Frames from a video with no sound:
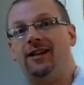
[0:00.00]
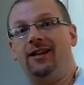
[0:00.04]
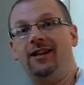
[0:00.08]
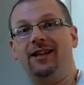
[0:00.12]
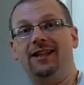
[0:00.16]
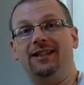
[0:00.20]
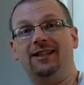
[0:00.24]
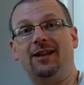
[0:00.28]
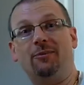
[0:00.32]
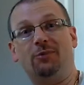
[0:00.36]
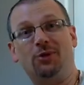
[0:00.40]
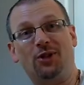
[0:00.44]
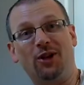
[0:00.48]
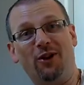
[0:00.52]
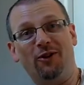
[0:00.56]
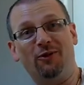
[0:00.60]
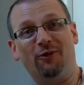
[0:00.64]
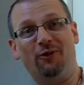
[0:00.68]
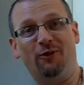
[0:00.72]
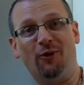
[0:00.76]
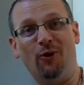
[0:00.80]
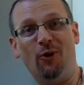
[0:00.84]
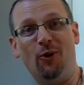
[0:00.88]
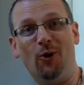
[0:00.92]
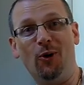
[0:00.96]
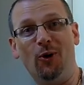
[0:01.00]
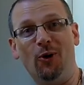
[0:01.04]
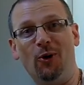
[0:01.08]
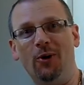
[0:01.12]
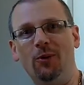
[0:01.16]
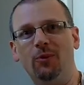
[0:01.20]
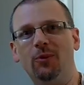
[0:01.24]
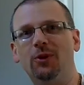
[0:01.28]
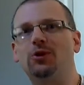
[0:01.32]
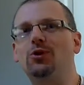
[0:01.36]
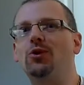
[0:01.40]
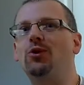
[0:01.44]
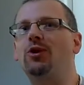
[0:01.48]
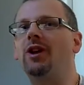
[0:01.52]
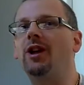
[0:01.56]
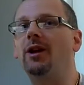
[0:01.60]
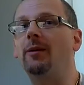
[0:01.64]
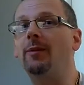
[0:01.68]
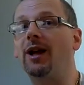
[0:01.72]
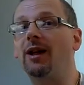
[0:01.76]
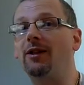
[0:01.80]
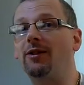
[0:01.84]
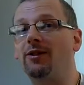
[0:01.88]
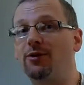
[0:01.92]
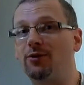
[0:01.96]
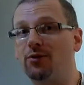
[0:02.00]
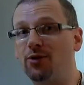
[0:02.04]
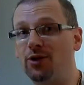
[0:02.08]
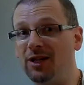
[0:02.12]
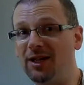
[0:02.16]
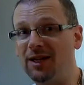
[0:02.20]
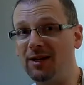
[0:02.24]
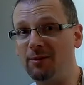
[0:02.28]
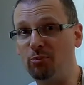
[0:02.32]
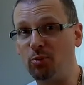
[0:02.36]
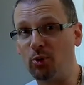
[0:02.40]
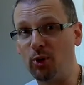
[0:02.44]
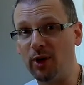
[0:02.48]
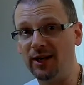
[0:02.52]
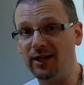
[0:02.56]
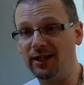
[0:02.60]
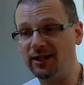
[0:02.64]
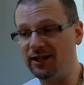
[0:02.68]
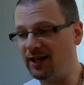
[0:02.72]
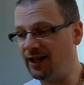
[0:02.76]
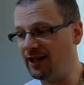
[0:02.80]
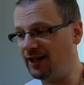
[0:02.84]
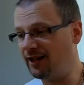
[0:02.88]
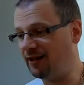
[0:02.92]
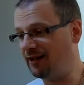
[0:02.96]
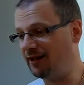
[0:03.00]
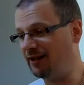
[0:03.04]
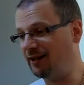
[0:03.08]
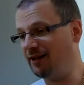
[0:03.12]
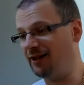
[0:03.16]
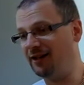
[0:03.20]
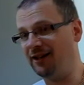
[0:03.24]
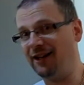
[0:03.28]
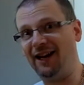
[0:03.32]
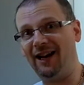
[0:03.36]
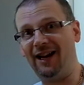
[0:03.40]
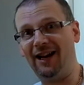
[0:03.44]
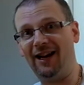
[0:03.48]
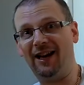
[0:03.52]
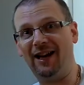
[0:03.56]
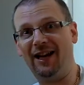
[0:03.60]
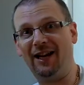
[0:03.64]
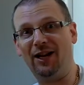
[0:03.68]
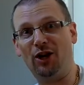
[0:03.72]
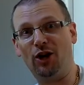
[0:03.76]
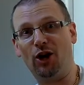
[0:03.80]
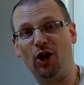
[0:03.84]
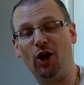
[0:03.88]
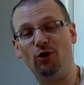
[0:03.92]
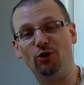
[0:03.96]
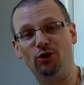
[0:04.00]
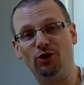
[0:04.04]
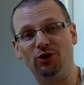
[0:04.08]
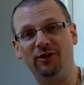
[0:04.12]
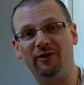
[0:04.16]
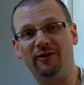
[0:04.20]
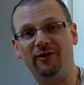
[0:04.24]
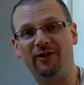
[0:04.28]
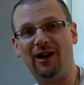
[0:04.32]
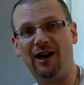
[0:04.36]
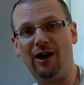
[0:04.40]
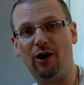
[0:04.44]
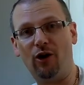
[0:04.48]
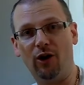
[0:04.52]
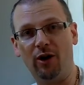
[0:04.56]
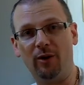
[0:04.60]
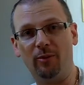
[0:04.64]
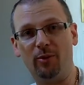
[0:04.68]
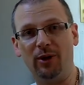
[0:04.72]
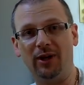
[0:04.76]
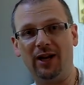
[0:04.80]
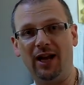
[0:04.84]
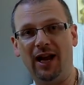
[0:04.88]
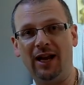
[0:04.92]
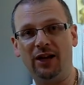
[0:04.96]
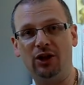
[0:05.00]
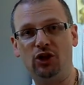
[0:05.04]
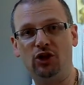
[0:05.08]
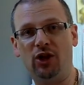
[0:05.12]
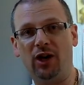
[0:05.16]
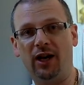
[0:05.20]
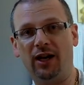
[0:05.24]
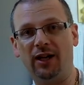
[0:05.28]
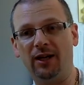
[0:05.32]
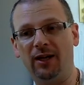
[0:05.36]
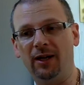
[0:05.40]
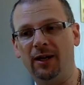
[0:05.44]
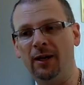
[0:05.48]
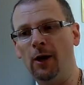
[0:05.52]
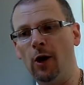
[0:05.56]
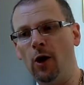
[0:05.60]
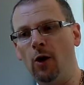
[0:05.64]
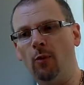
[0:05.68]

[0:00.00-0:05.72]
It's episode 4 and we're talking about 3D printing enclosure for our Hybrid EDTracker.